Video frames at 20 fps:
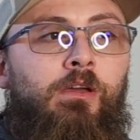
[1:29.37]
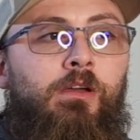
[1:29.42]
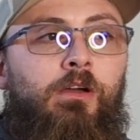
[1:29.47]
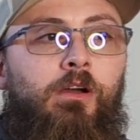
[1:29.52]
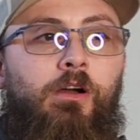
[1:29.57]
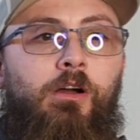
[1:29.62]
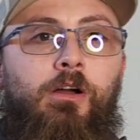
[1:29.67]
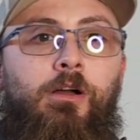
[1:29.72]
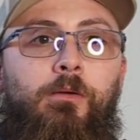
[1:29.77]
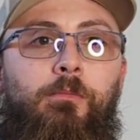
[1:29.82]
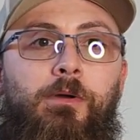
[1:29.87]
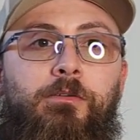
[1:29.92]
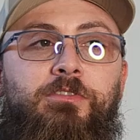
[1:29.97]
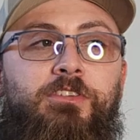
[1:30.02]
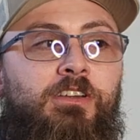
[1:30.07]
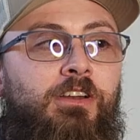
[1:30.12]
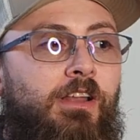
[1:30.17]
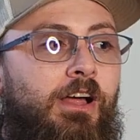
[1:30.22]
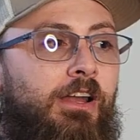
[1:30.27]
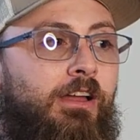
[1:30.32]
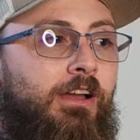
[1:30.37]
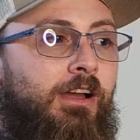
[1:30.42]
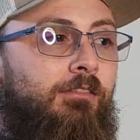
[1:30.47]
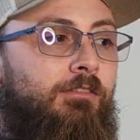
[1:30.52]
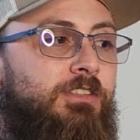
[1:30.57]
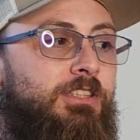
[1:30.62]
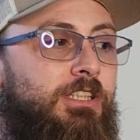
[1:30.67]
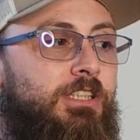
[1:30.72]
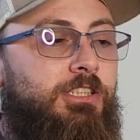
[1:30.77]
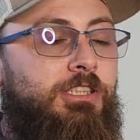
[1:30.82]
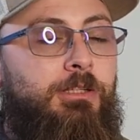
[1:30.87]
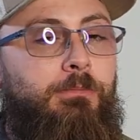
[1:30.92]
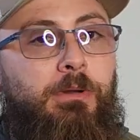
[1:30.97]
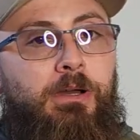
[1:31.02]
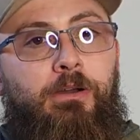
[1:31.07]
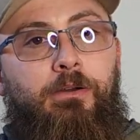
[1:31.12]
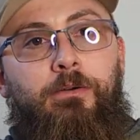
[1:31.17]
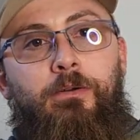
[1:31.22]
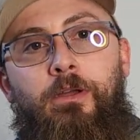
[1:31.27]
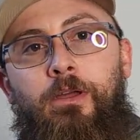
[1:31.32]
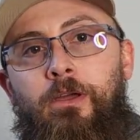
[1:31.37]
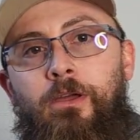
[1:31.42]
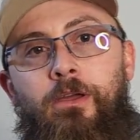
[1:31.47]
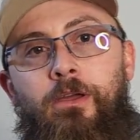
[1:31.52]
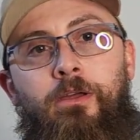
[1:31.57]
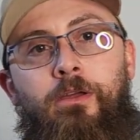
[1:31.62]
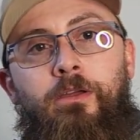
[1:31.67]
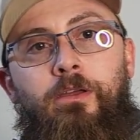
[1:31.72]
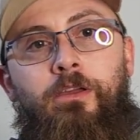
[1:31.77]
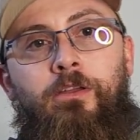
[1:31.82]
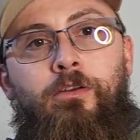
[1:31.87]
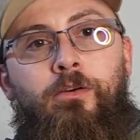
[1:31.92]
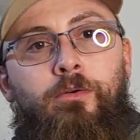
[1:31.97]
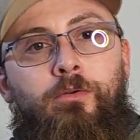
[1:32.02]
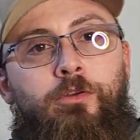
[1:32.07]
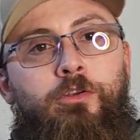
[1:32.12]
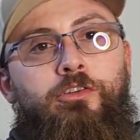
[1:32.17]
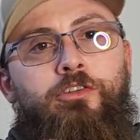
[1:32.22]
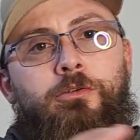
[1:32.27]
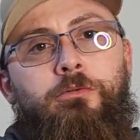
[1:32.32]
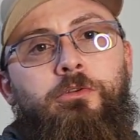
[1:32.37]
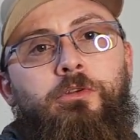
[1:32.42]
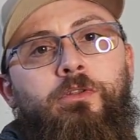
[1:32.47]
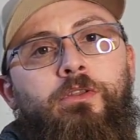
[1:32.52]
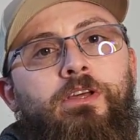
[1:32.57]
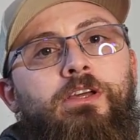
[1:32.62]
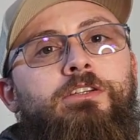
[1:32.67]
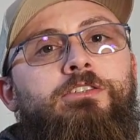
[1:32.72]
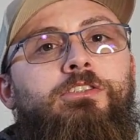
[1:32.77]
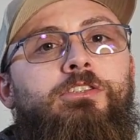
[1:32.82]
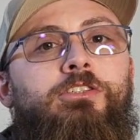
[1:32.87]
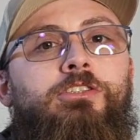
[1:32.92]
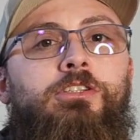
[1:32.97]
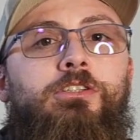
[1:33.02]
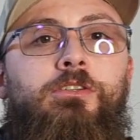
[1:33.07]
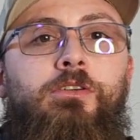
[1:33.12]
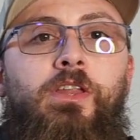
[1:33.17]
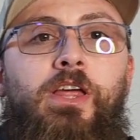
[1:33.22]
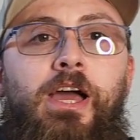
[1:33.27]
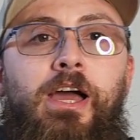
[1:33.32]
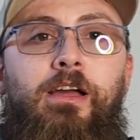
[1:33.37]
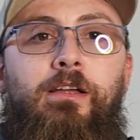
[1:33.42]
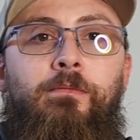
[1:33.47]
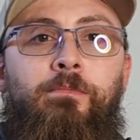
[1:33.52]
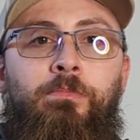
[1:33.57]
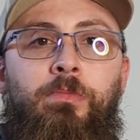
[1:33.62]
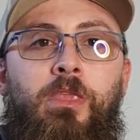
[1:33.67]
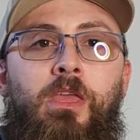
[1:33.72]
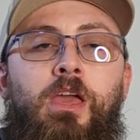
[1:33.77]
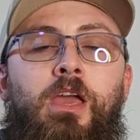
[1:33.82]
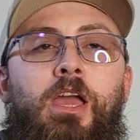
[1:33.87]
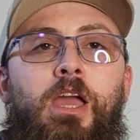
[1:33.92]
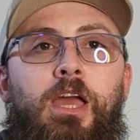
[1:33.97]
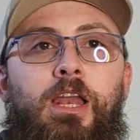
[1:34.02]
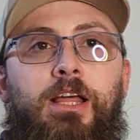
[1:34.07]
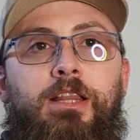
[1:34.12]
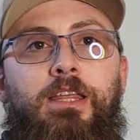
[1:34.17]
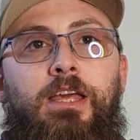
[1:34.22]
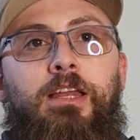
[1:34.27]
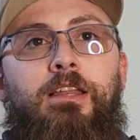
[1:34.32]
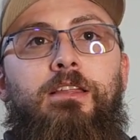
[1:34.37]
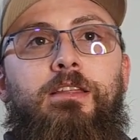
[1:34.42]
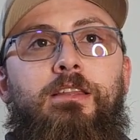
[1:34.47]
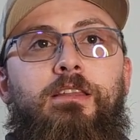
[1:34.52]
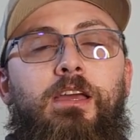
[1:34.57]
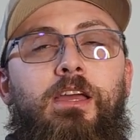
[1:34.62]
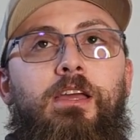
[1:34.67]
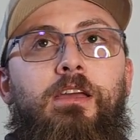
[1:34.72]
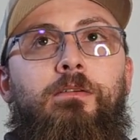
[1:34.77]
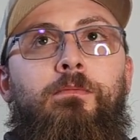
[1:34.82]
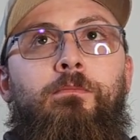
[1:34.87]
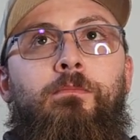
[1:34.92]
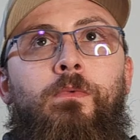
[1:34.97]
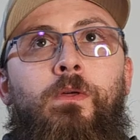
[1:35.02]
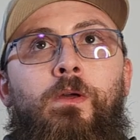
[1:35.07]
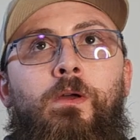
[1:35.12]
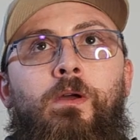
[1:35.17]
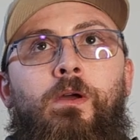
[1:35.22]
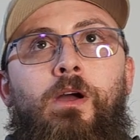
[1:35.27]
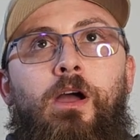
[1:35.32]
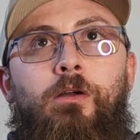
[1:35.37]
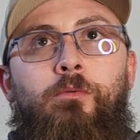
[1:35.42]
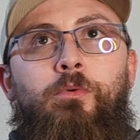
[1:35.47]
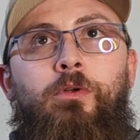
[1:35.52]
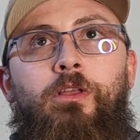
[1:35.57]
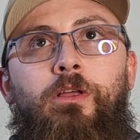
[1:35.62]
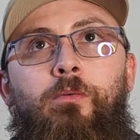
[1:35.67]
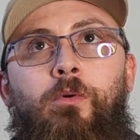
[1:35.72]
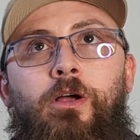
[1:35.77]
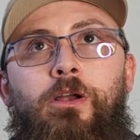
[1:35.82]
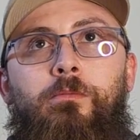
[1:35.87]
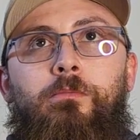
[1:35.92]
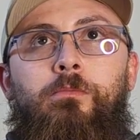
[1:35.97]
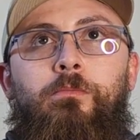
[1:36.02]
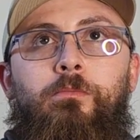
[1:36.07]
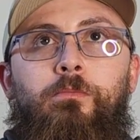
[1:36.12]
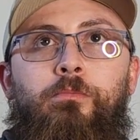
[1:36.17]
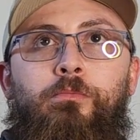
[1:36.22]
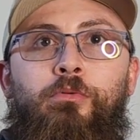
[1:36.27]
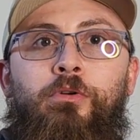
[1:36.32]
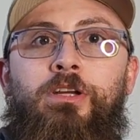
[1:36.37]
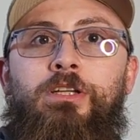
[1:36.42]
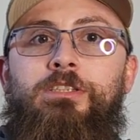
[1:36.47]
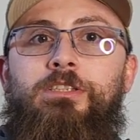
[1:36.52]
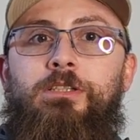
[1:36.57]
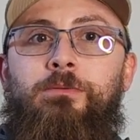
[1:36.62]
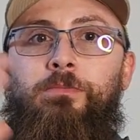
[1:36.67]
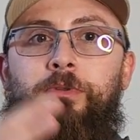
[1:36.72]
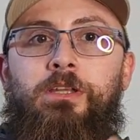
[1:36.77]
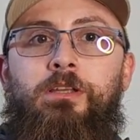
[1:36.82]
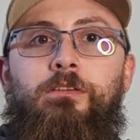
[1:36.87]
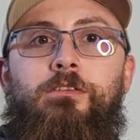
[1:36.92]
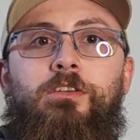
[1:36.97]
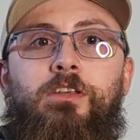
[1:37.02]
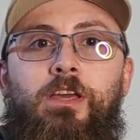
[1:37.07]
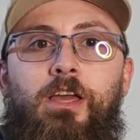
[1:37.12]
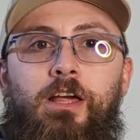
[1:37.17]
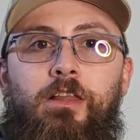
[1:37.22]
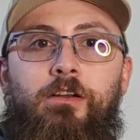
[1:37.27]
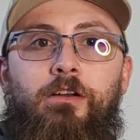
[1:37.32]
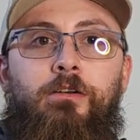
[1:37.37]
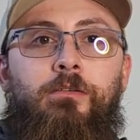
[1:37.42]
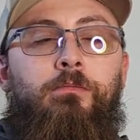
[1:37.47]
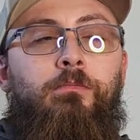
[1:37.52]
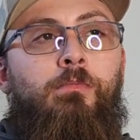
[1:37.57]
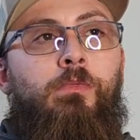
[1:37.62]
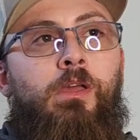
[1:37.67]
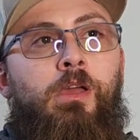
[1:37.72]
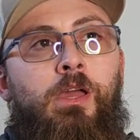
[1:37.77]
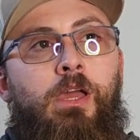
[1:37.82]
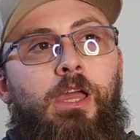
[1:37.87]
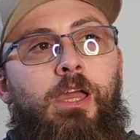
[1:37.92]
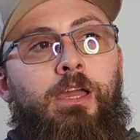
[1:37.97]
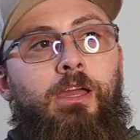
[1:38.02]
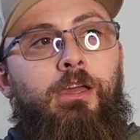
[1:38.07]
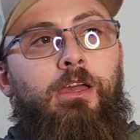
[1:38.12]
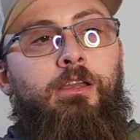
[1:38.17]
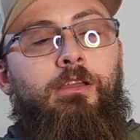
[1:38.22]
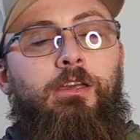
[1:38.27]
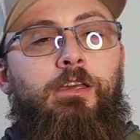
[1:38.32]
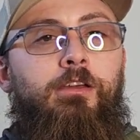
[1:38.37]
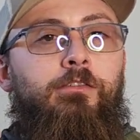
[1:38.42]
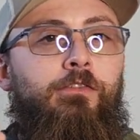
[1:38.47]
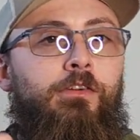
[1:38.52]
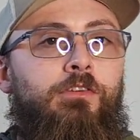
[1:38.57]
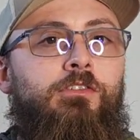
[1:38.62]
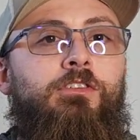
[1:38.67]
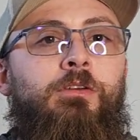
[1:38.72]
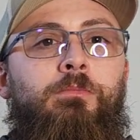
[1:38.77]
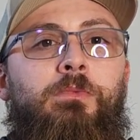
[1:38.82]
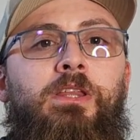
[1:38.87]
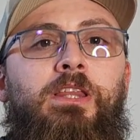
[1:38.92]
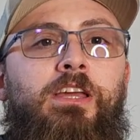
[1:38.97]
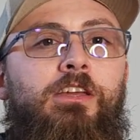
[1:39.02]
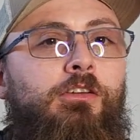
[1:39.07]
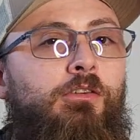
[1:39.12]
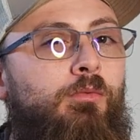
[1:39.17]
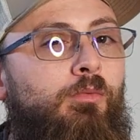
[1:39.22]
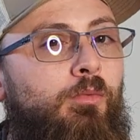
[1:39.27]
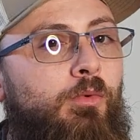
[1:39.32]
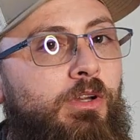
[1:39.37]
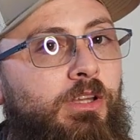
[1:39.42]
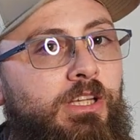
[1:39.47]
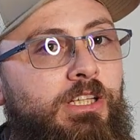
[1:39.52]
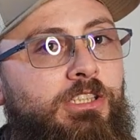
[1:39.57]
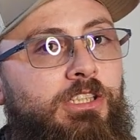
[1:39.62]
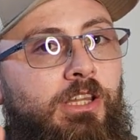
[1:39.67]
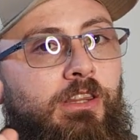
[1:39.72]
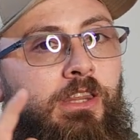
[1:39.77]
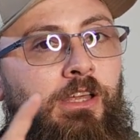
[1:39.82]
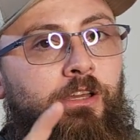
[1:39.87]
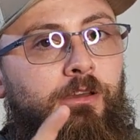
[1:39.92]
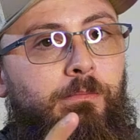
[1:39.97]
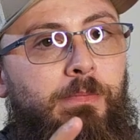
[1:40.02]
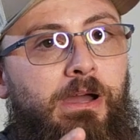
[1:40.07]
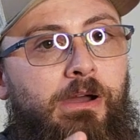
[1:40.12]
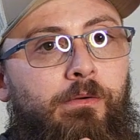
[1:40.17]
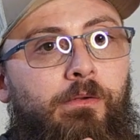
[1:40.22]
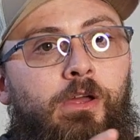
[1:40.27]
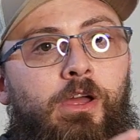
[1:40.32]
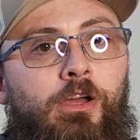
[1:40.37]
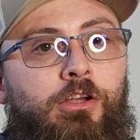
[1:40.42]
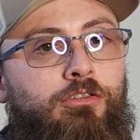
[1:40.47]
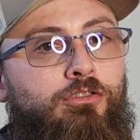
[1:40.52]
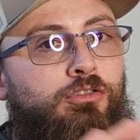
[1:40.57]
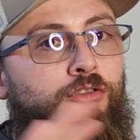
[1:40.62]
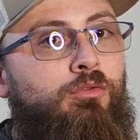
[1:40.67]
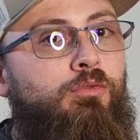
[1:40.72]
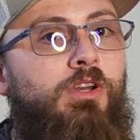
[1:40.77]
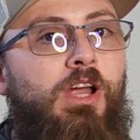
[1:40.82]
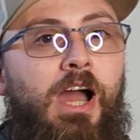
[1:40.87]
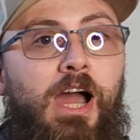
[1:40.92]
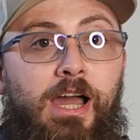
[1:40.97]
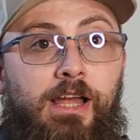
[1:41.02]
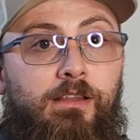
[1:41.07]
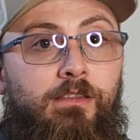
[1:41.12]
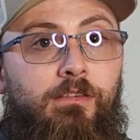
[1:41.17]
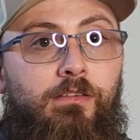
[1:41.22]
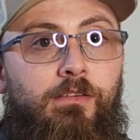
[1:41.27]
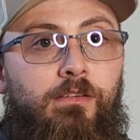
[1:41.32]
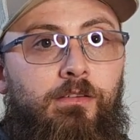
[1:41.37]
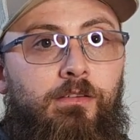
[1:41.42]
I've seen a lot of conversation about, you should do this, you should do that. And at the end of the day, I really want to bring something together and give you something that you really should think about. Do not